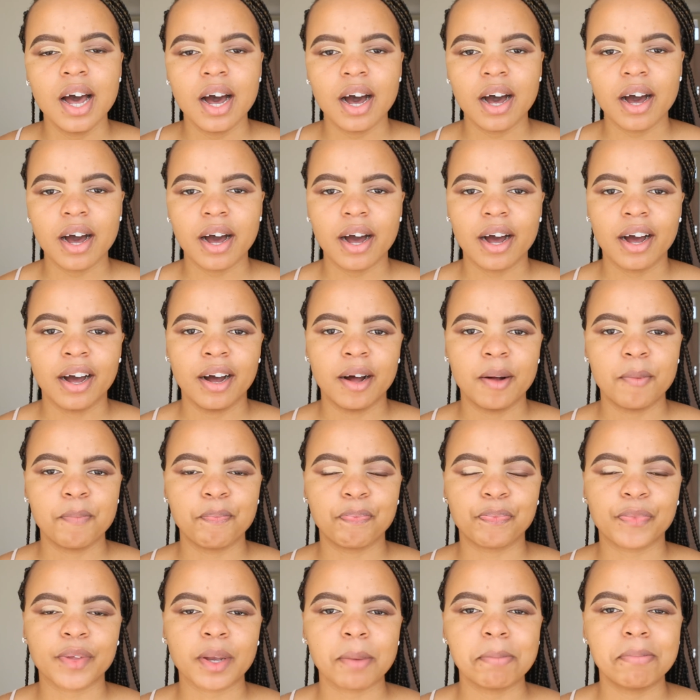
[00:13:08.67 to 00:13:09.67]

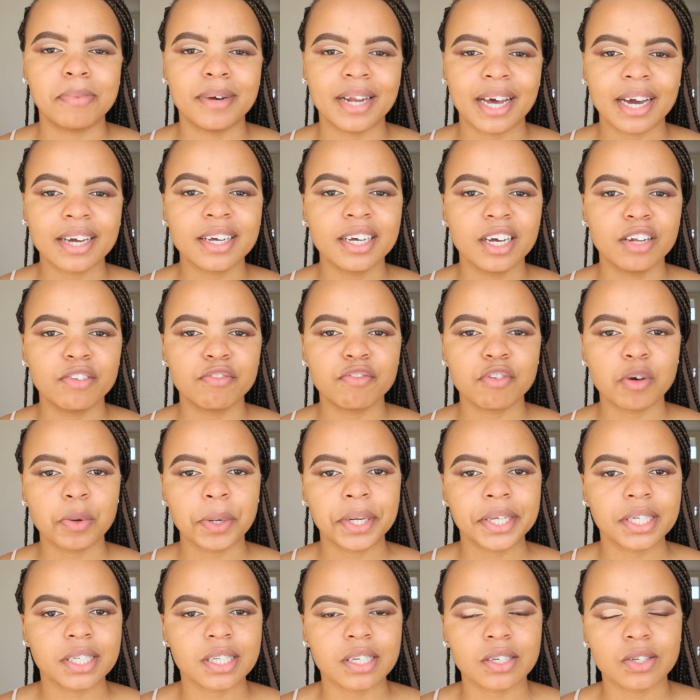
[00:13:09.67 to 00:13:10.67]
black
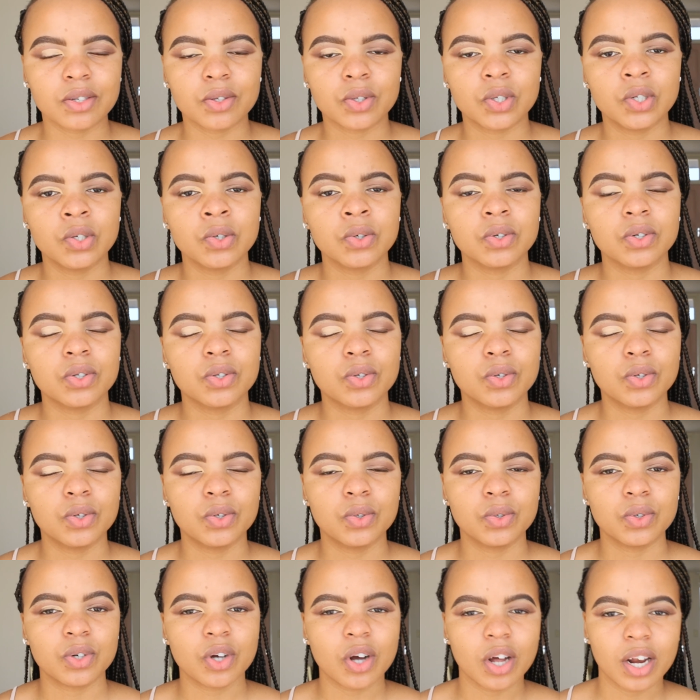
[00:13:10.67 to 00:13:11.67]
influencers to
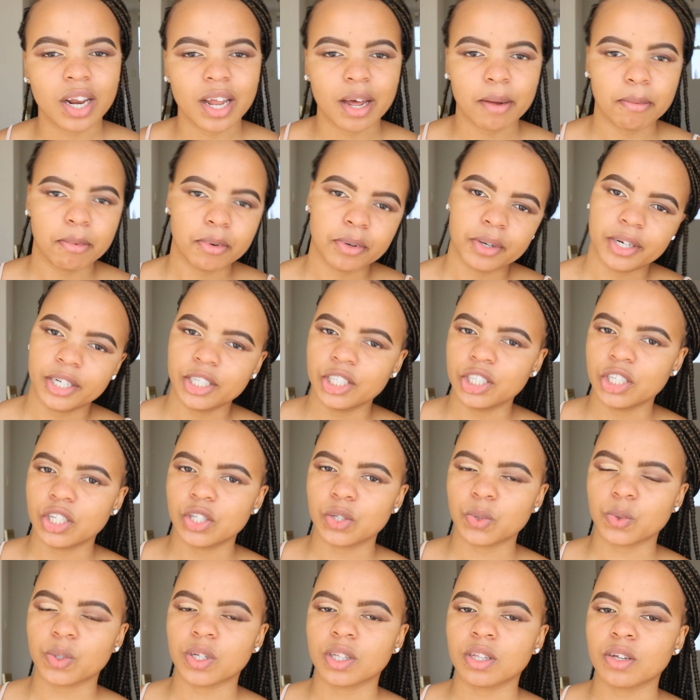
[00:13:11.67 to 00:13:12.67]
do collaborations
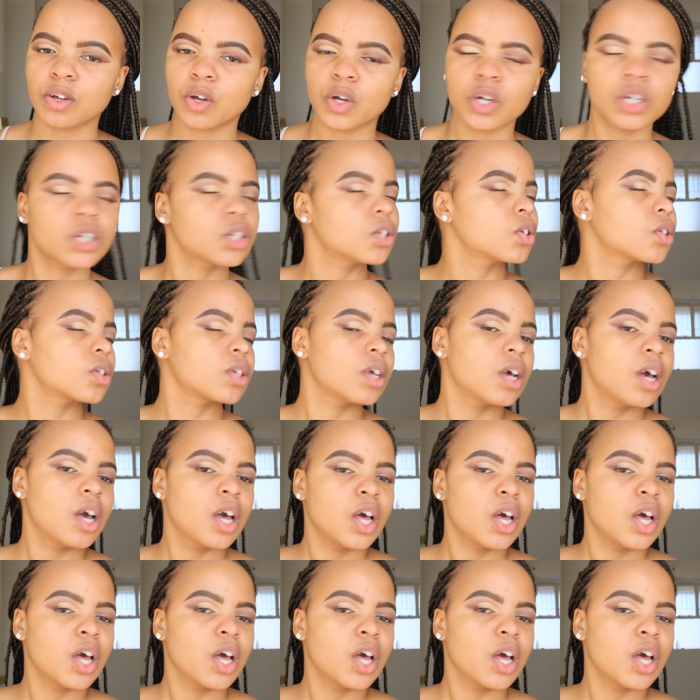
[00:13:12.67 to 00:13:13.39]
with, because